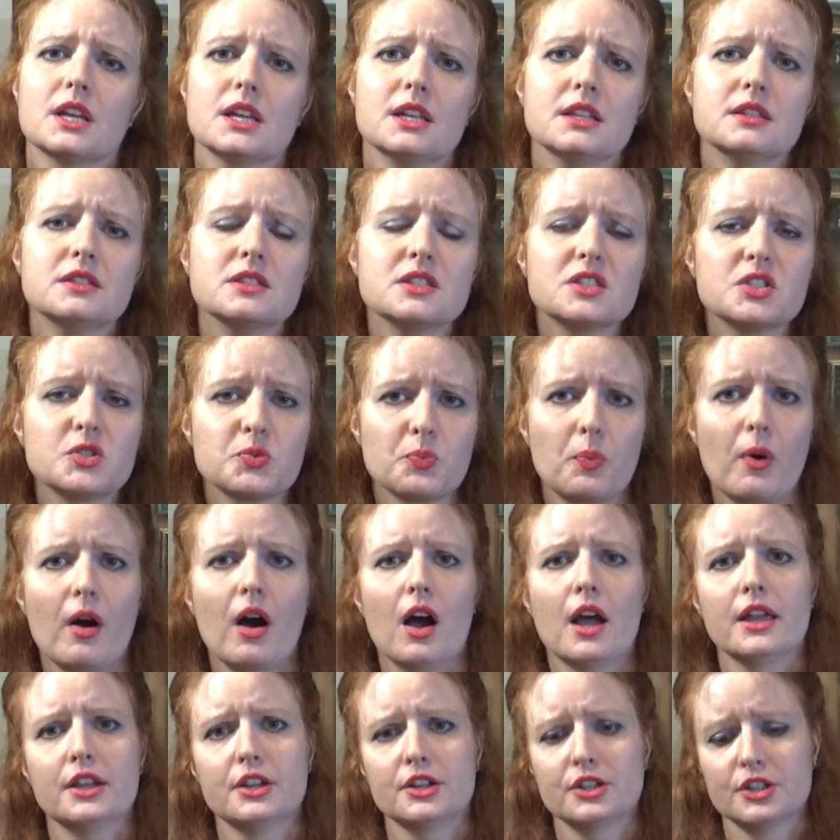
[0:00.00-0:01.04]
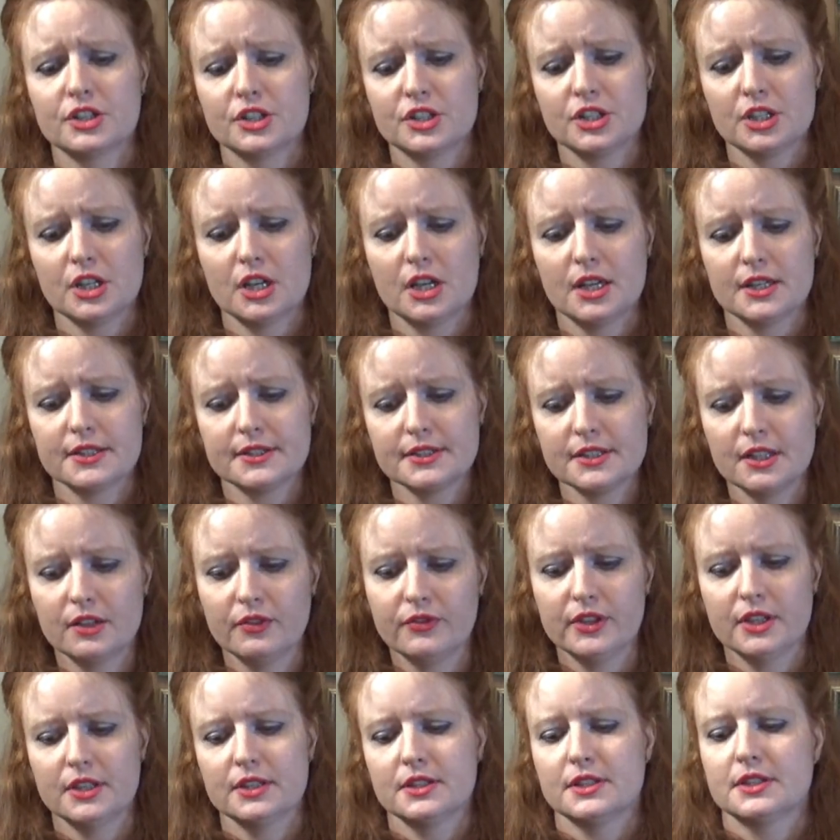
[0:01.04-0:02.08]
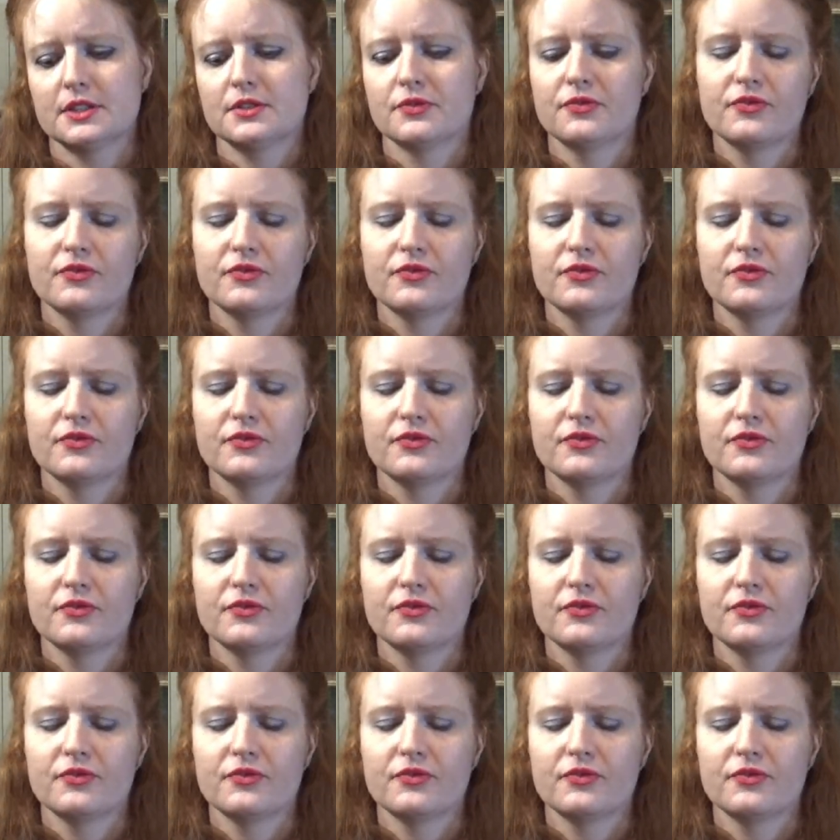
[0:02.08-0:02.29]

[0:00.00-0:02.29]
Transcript: inspired Sylvia's